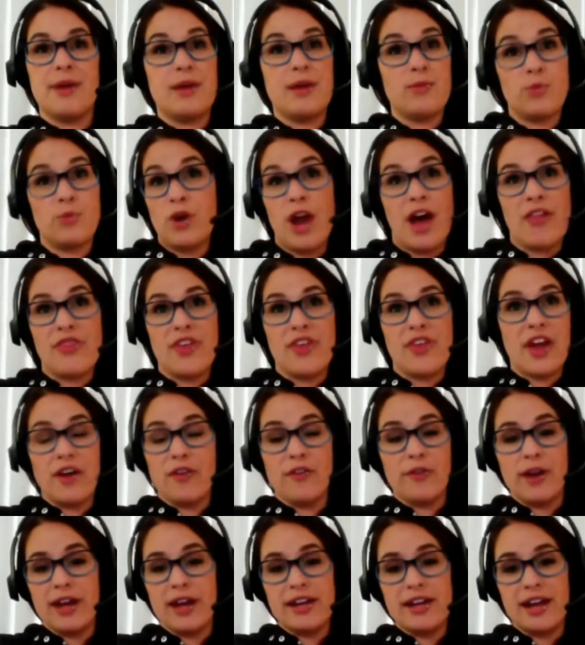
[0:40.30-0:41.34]
we're not there
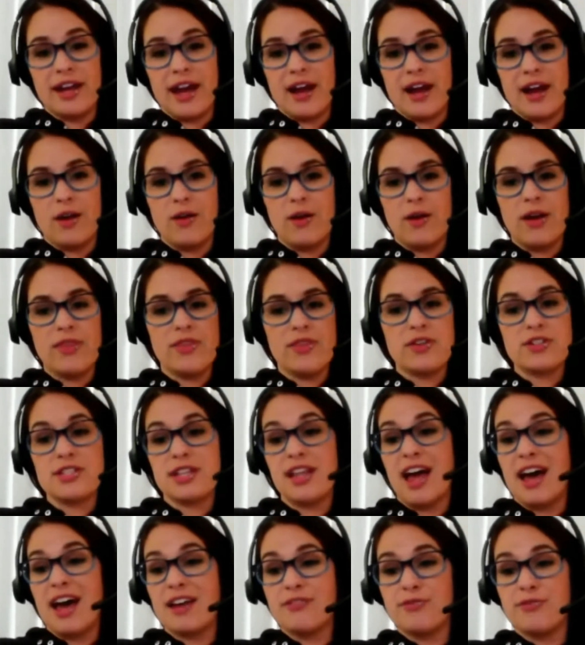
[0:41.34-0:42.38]
right now. And there's a
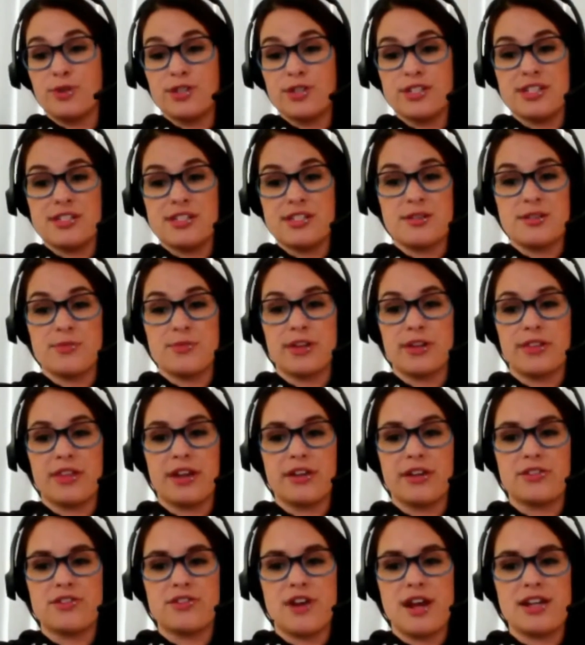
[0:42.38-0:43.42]
lot of forces at work that
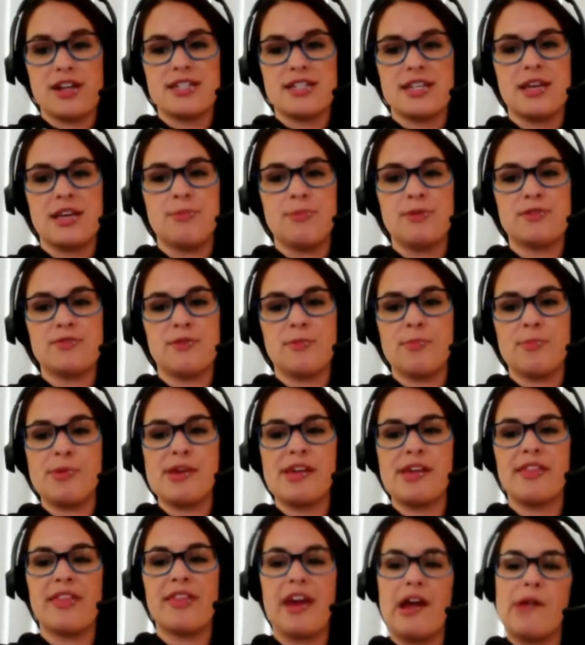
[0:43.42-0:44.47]
are trying to keep us from
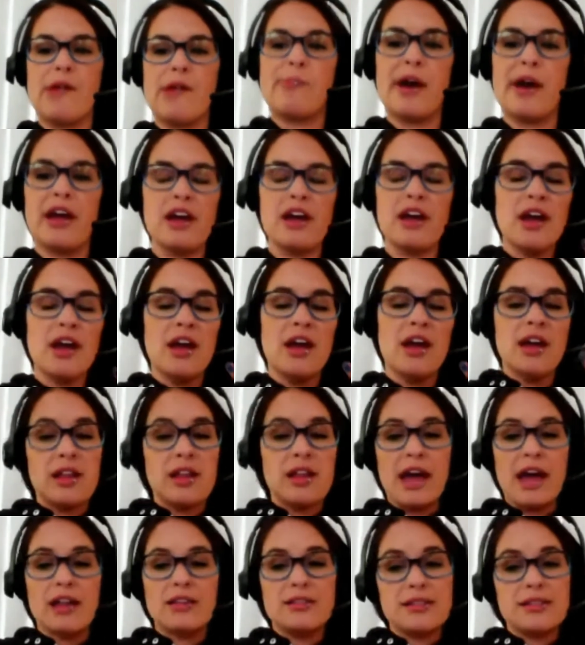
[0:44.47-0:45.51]
being there. But,
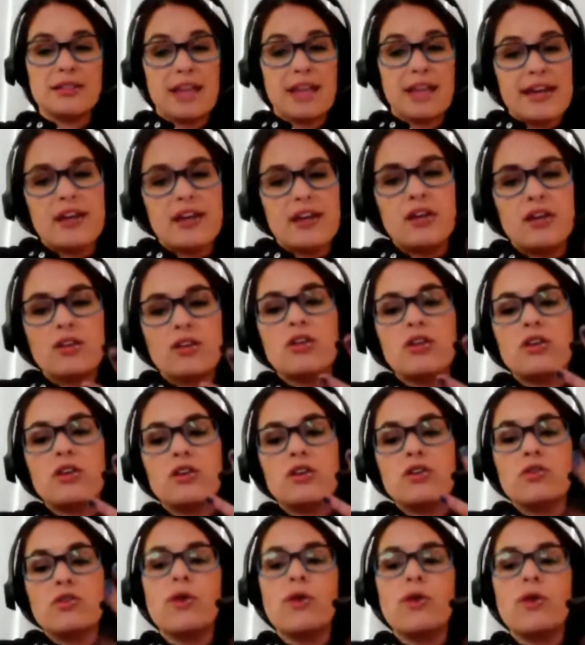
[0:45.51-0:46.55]
like,
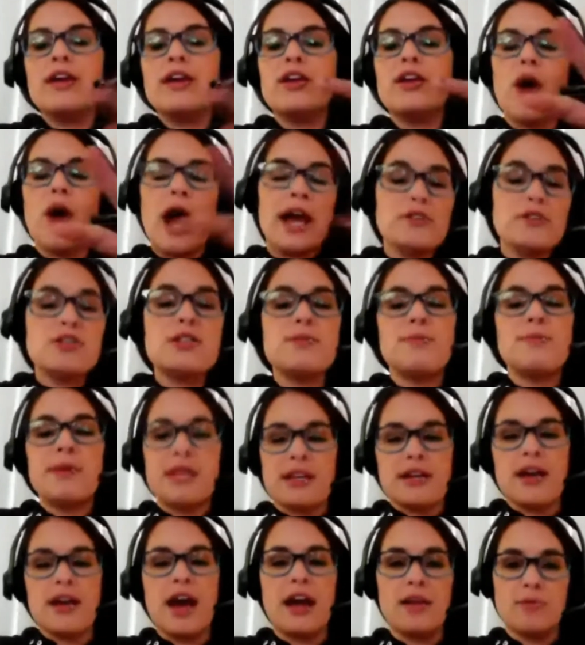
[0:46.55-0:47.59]
you're right. I used to
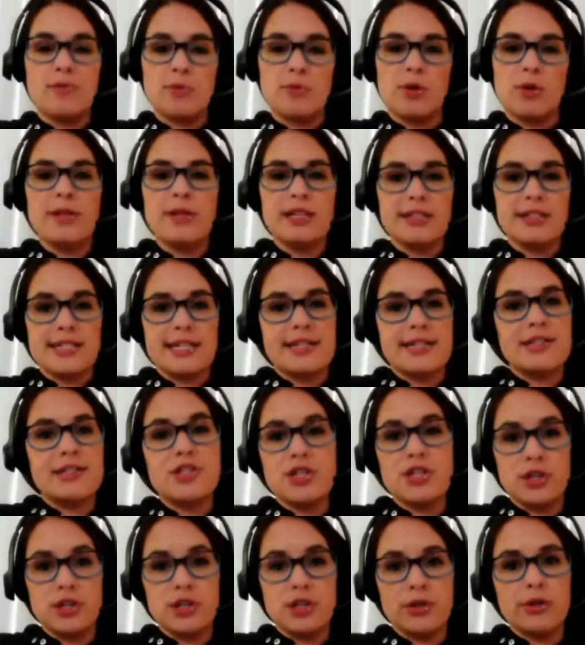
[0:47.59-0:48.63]
be kind of more militant,
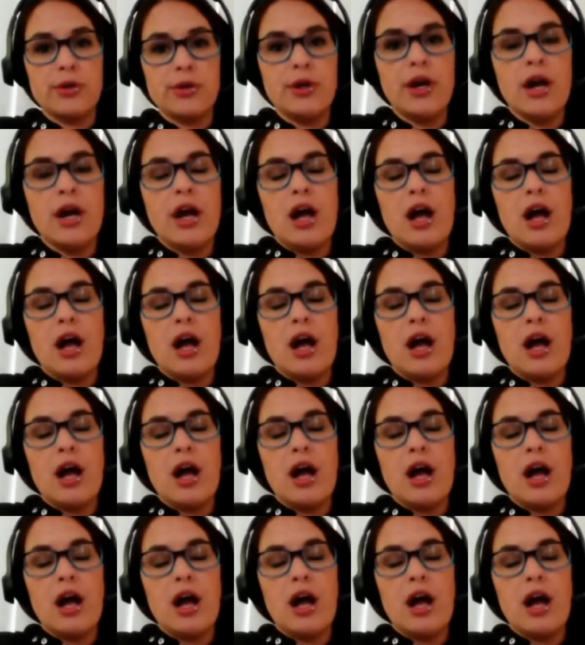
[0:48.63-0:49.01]
too.